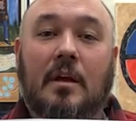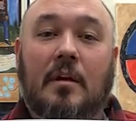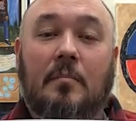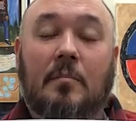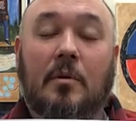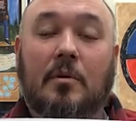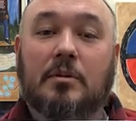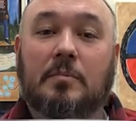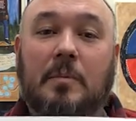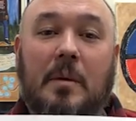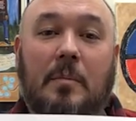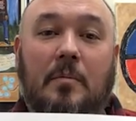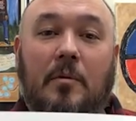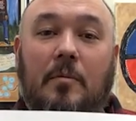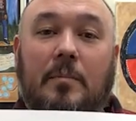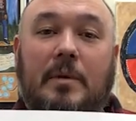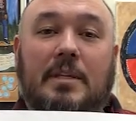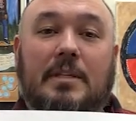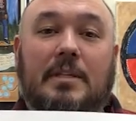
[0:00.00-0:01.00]
Most people
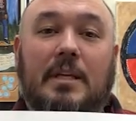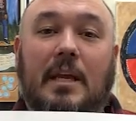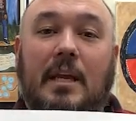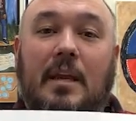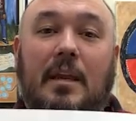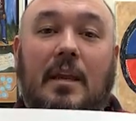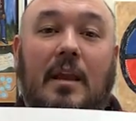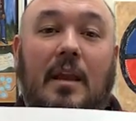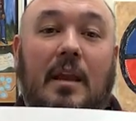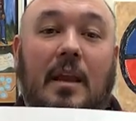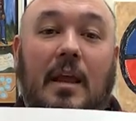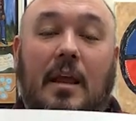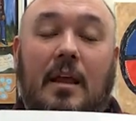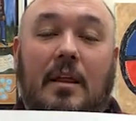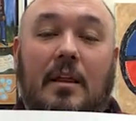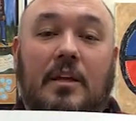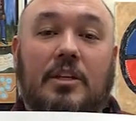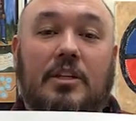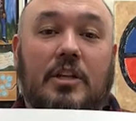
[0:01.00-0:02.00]
will be singing it in
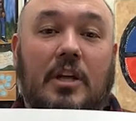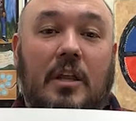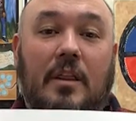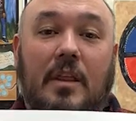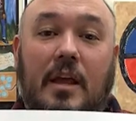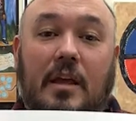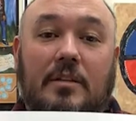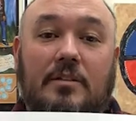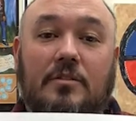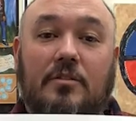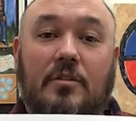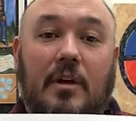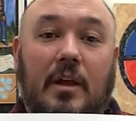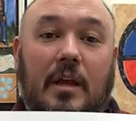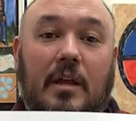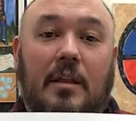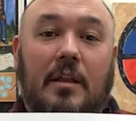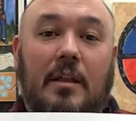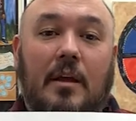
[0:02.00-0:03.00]
English, and that's
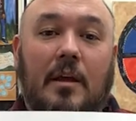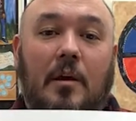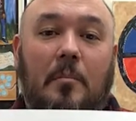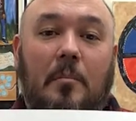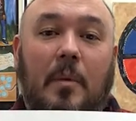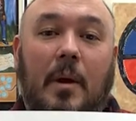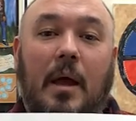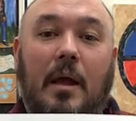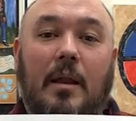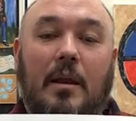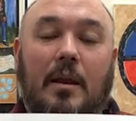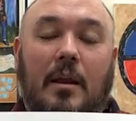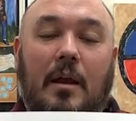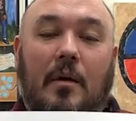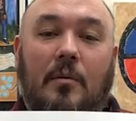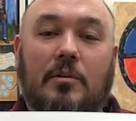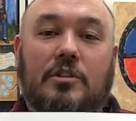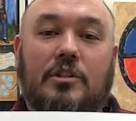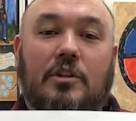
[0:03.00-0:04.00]
great. But
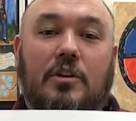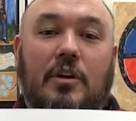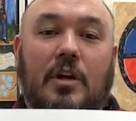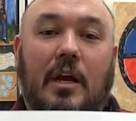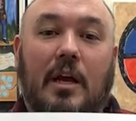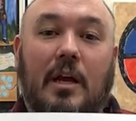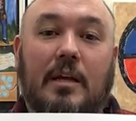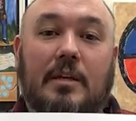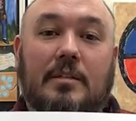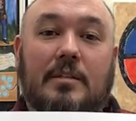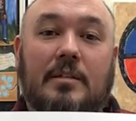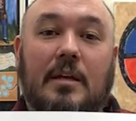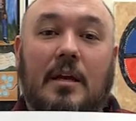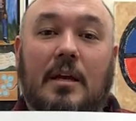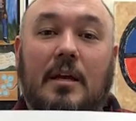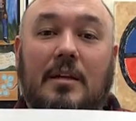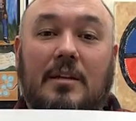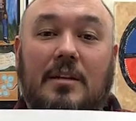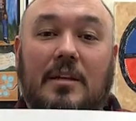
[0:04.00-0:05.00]
I want you guys
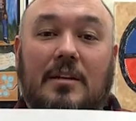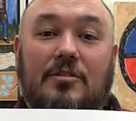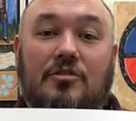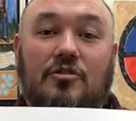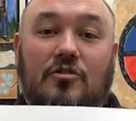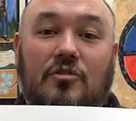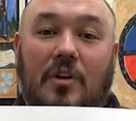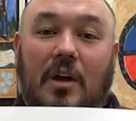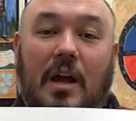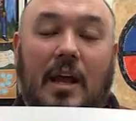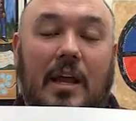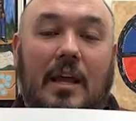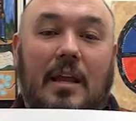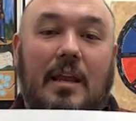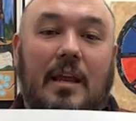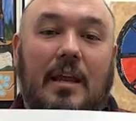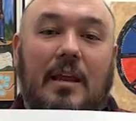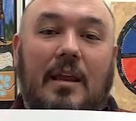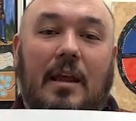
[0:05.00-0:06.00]
to try it
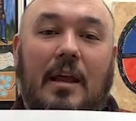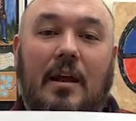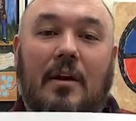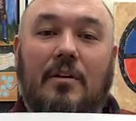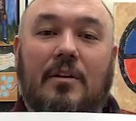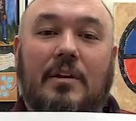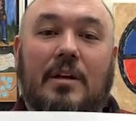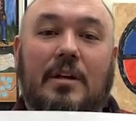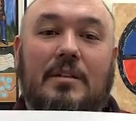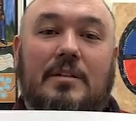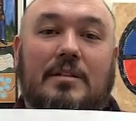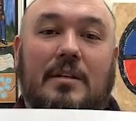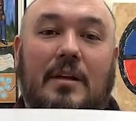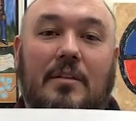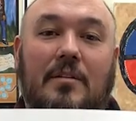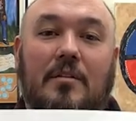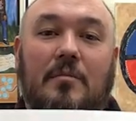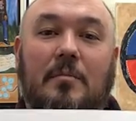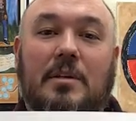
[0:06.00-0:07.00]
in heritage
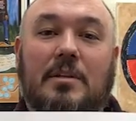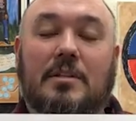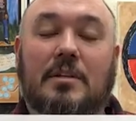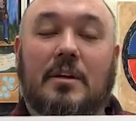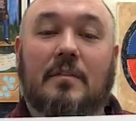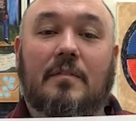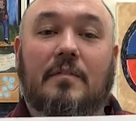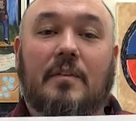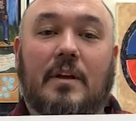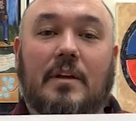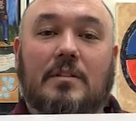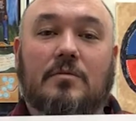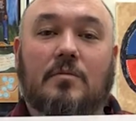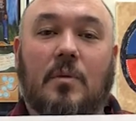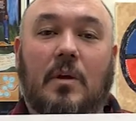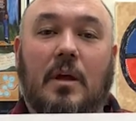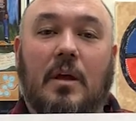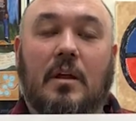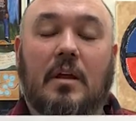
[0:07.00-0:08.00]
Southern Michif as
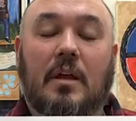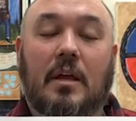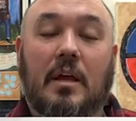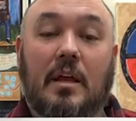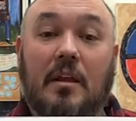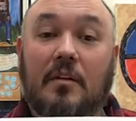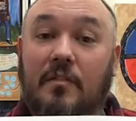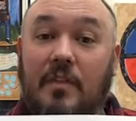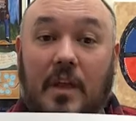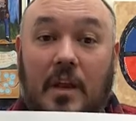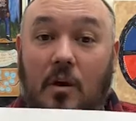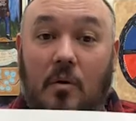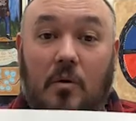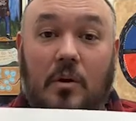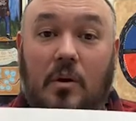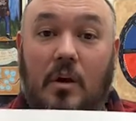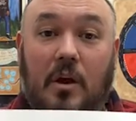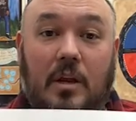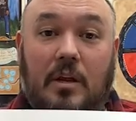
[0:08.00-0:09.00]
well. And if they don't
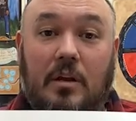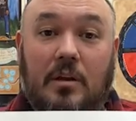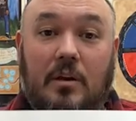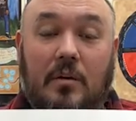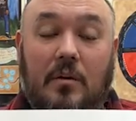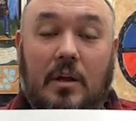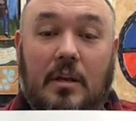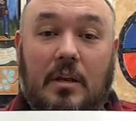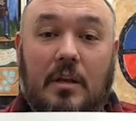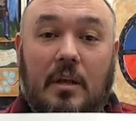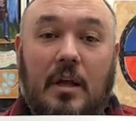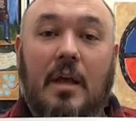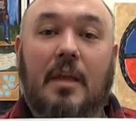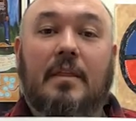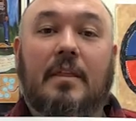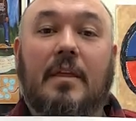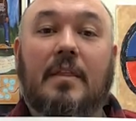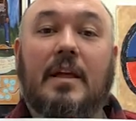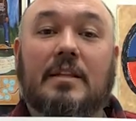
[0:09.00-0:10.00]
know how to do it,
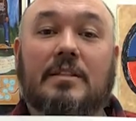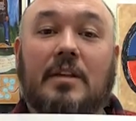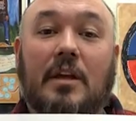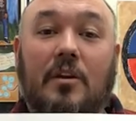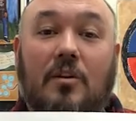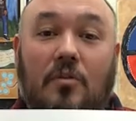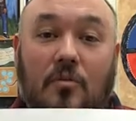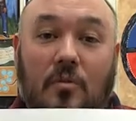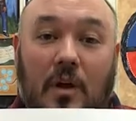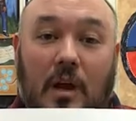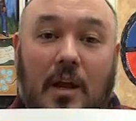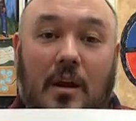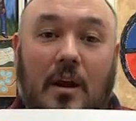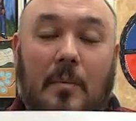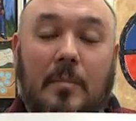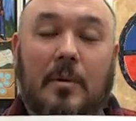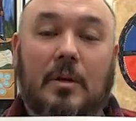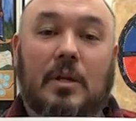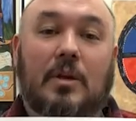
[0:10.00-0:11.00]
then that's a great
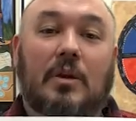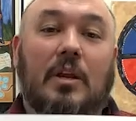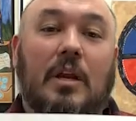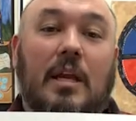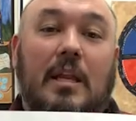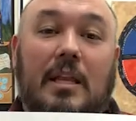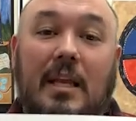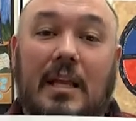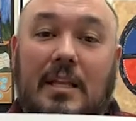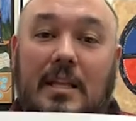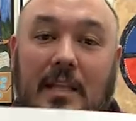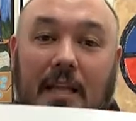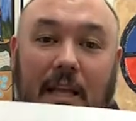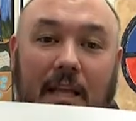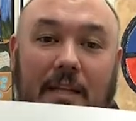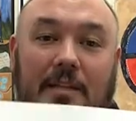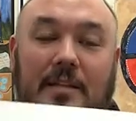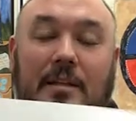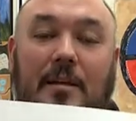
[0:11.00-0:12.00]
opportunity to
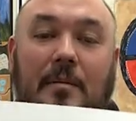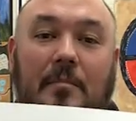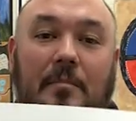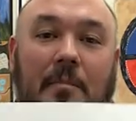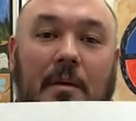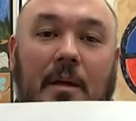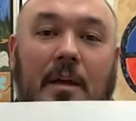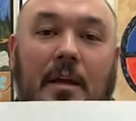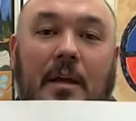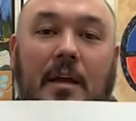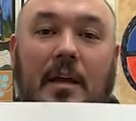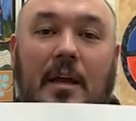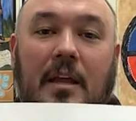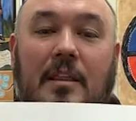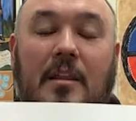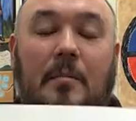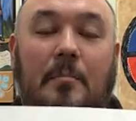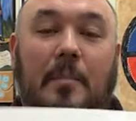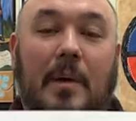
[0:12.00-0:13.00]
teach them.
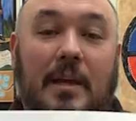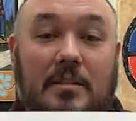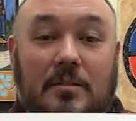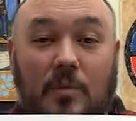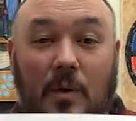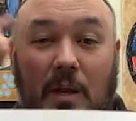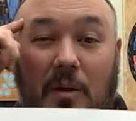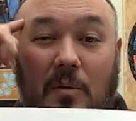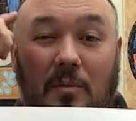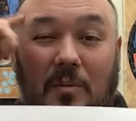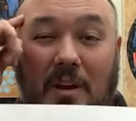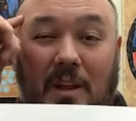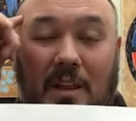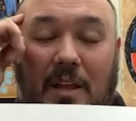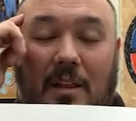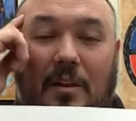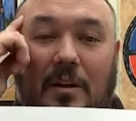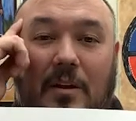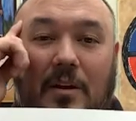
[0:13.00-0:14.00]
And the best way to
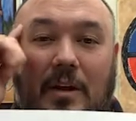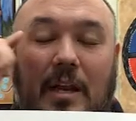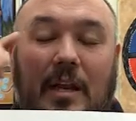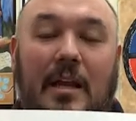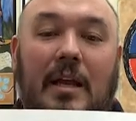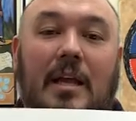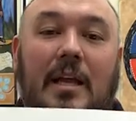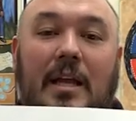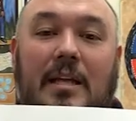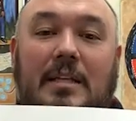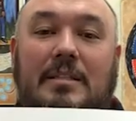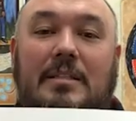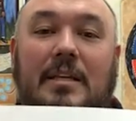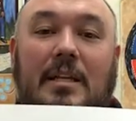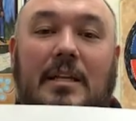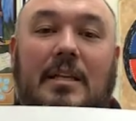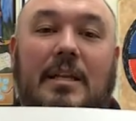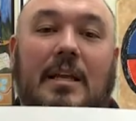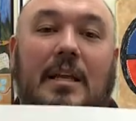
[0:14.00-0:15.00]
really learn it is
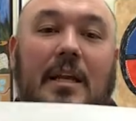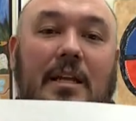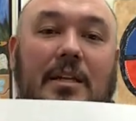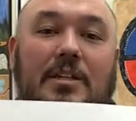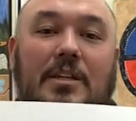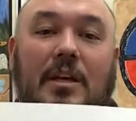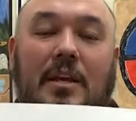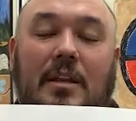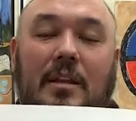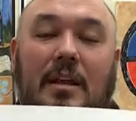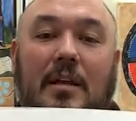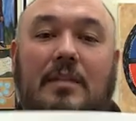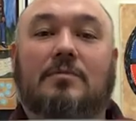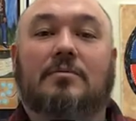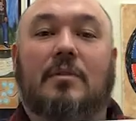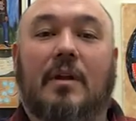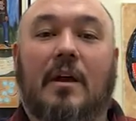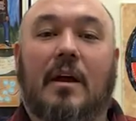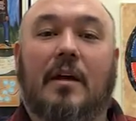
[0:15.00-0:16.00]
to teach it.
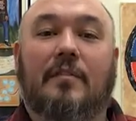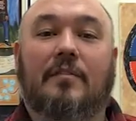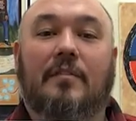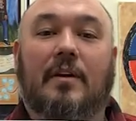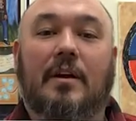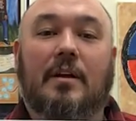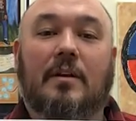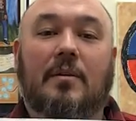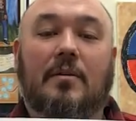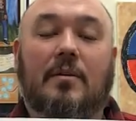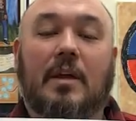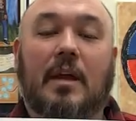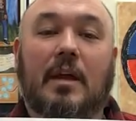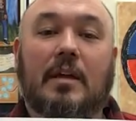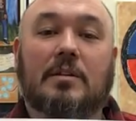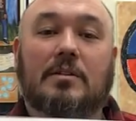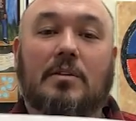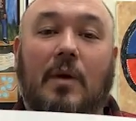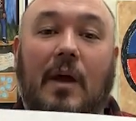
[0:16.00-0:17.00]
That's what I find,
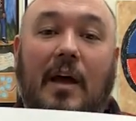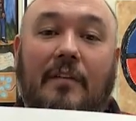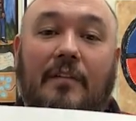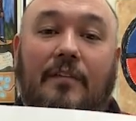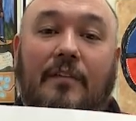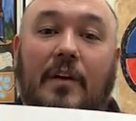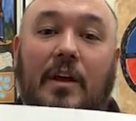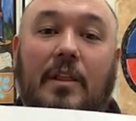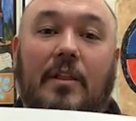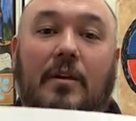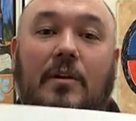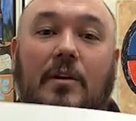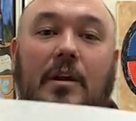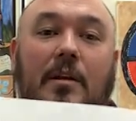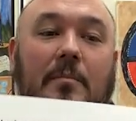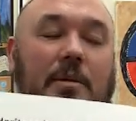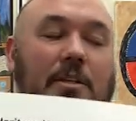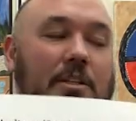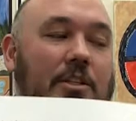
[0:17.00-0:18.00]
okay? So have fun
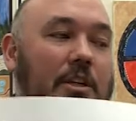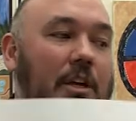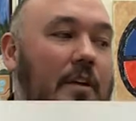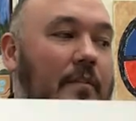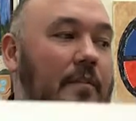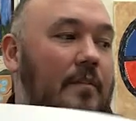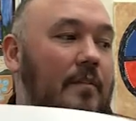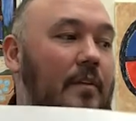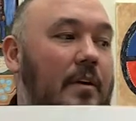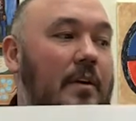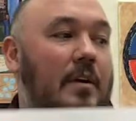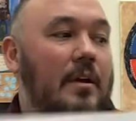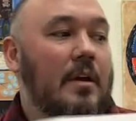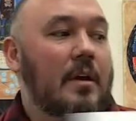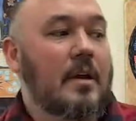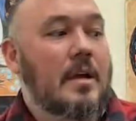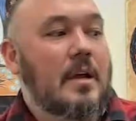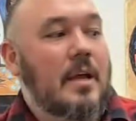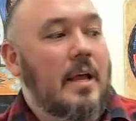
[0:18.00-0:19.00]
learning Michif.
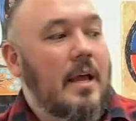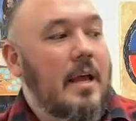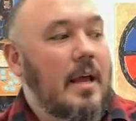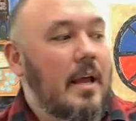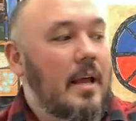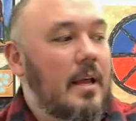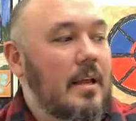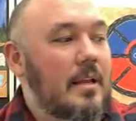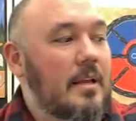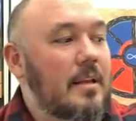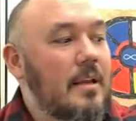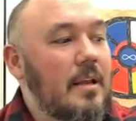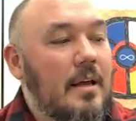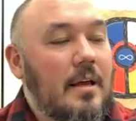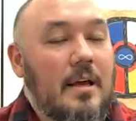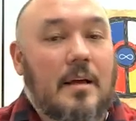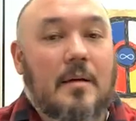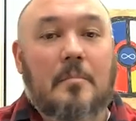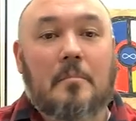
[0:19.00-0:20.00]
And
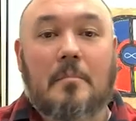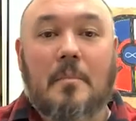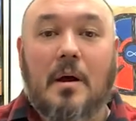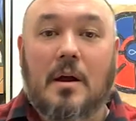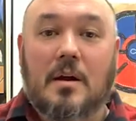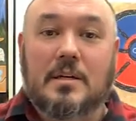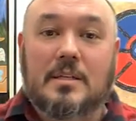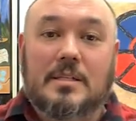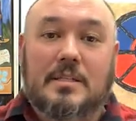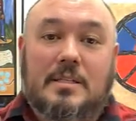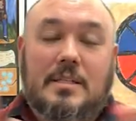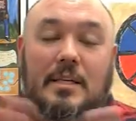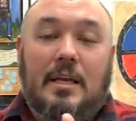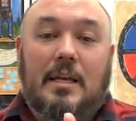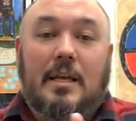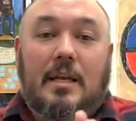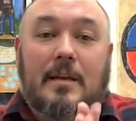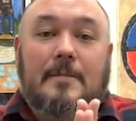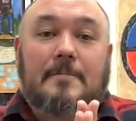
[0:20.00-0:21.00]

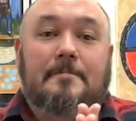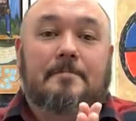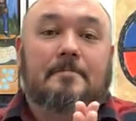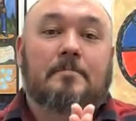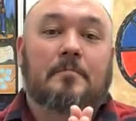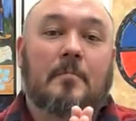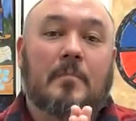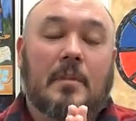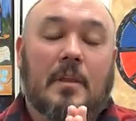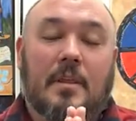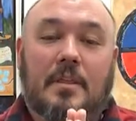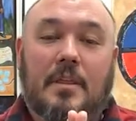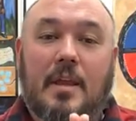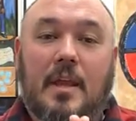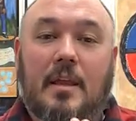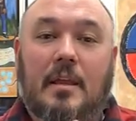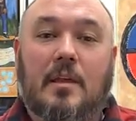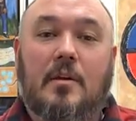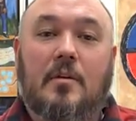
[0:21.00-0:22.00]
Marcy,
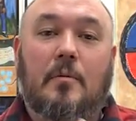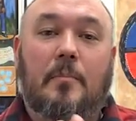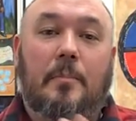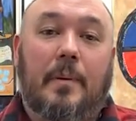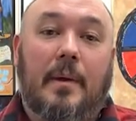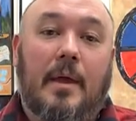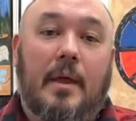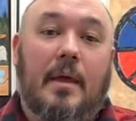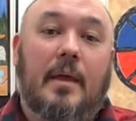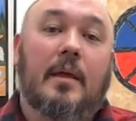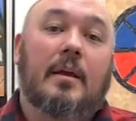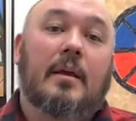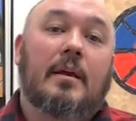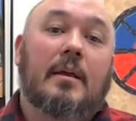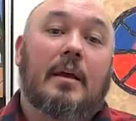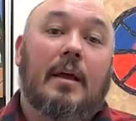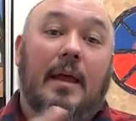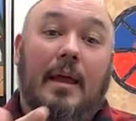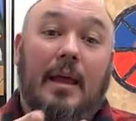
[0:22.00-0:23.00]
thank you, Pe.
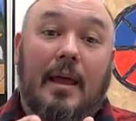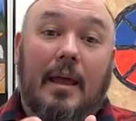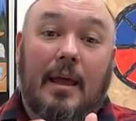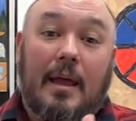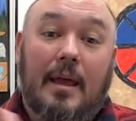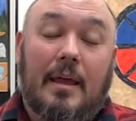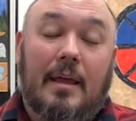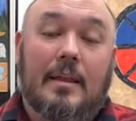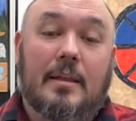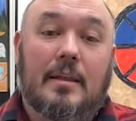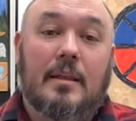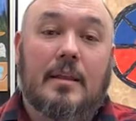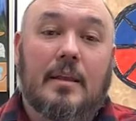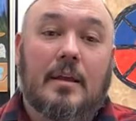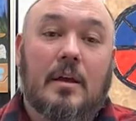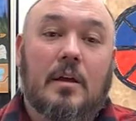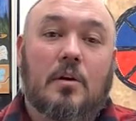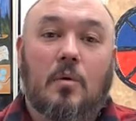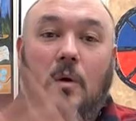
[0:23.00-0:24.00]
And
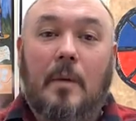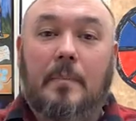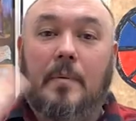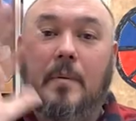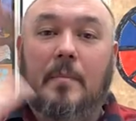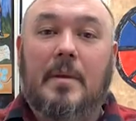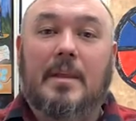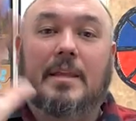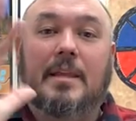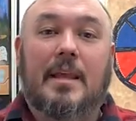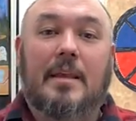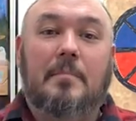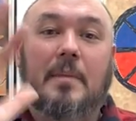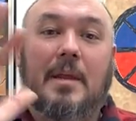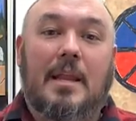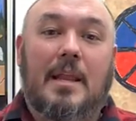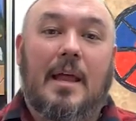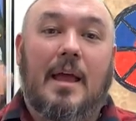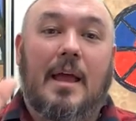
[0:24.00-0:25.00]
Kwapa Mitin
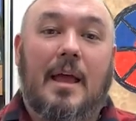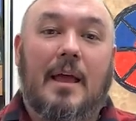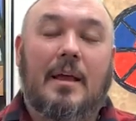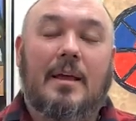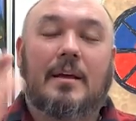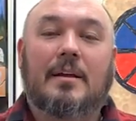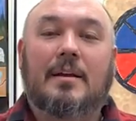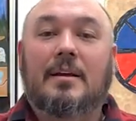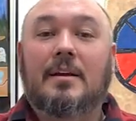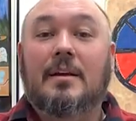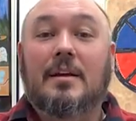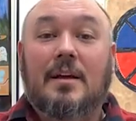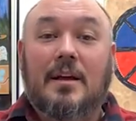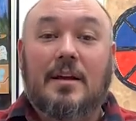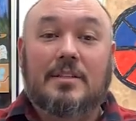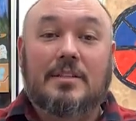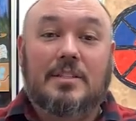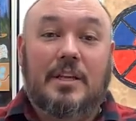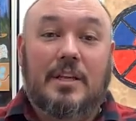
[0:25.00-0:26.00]
Mina.
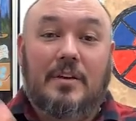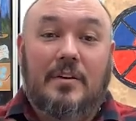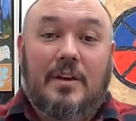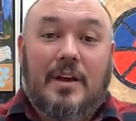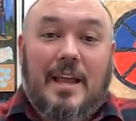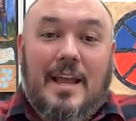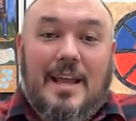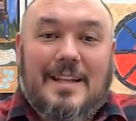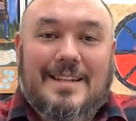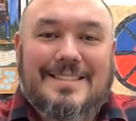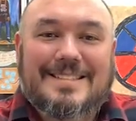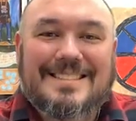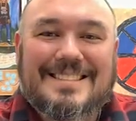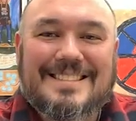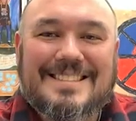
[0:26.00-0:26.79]
I'll see you again.